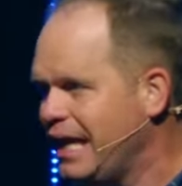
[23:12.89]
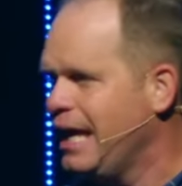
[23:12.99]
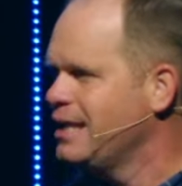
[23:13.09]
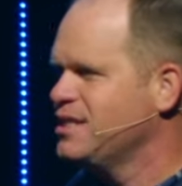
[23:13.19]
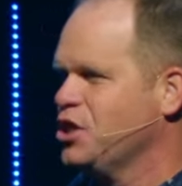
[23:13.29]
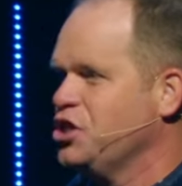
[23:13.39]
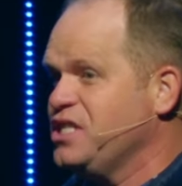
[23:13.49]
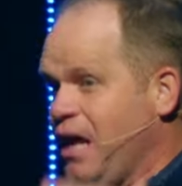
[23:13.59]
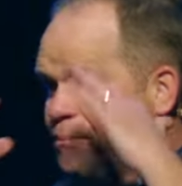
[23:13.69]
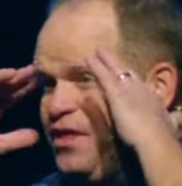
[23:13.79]
kids, there's
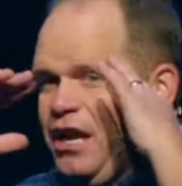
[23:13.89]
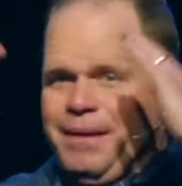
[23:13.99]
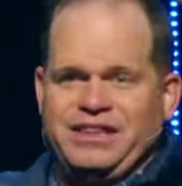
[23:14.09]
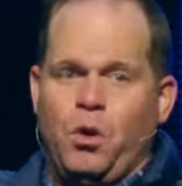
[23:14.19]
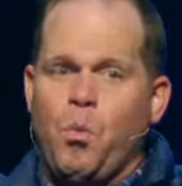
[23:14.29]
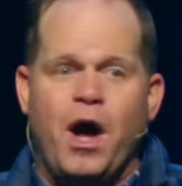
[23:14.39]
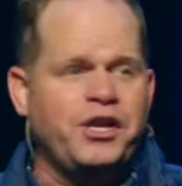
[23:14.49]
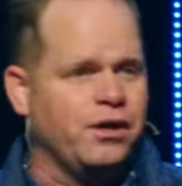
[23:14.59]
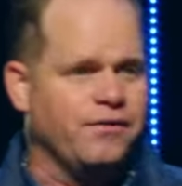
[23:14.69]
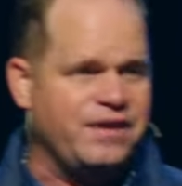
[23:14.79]
something about the
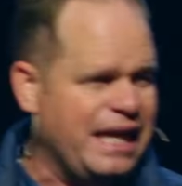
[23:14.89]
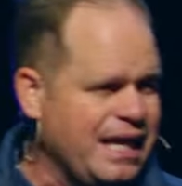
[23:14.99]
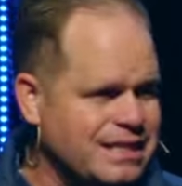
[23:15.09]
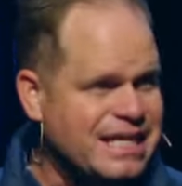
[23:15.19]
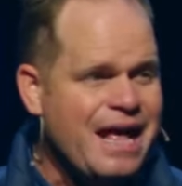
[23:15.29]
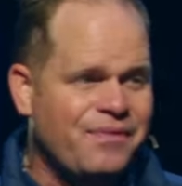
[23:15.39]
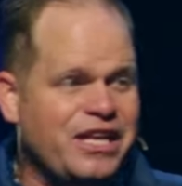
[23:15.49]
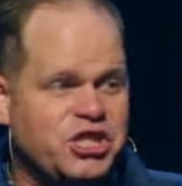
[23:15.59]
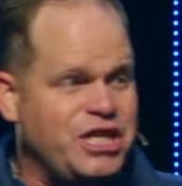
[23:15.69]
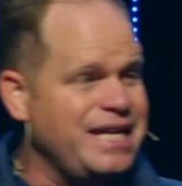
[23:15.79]
wonder of kids
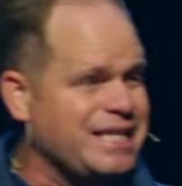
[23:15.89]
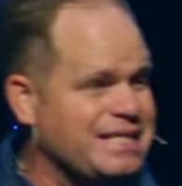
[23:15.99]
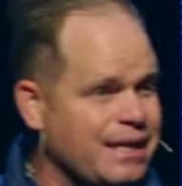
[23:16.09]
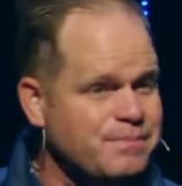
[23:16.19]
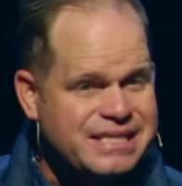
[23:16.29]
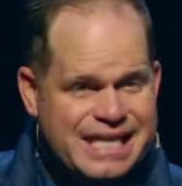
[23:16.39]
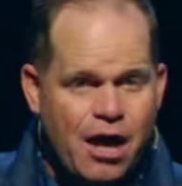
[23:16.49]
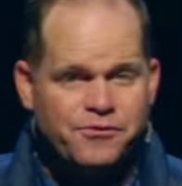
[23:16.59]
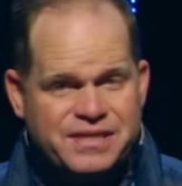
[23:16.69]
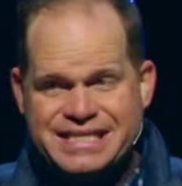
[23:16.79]
that Jesus
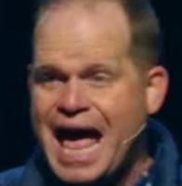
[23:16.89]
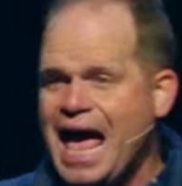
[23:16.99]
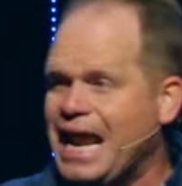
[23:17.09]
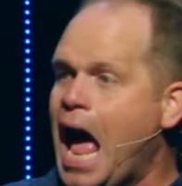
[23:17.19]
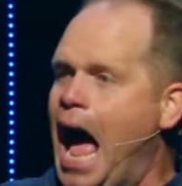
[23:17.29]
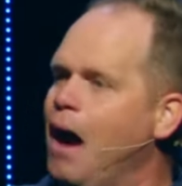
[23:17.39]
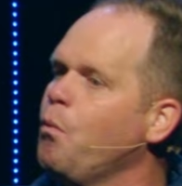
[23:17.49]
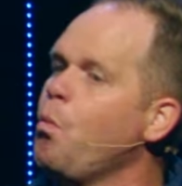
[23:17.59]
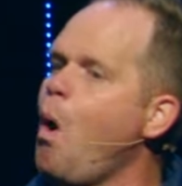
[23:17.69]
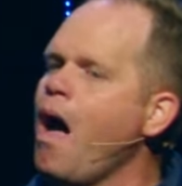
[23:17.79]
himself said, I
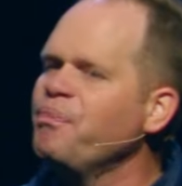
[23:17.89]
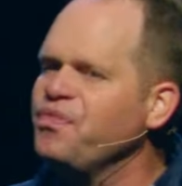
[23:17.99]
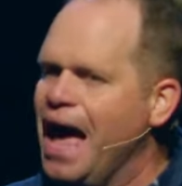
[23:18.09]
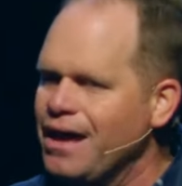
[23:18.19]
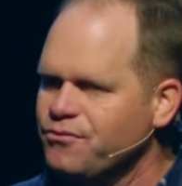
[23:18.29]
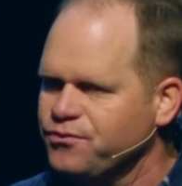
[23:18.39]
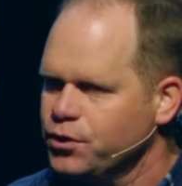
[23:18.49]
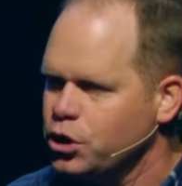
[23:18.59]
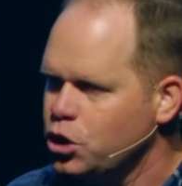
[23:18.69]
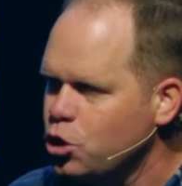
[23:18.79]
want that
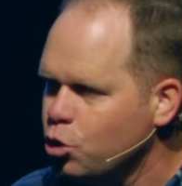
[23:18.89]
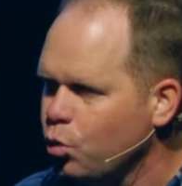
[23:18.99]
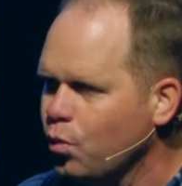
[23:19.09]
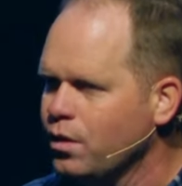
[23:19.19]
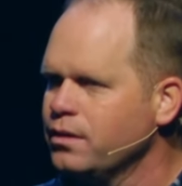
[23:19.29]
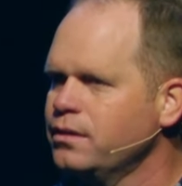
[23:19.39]
for you.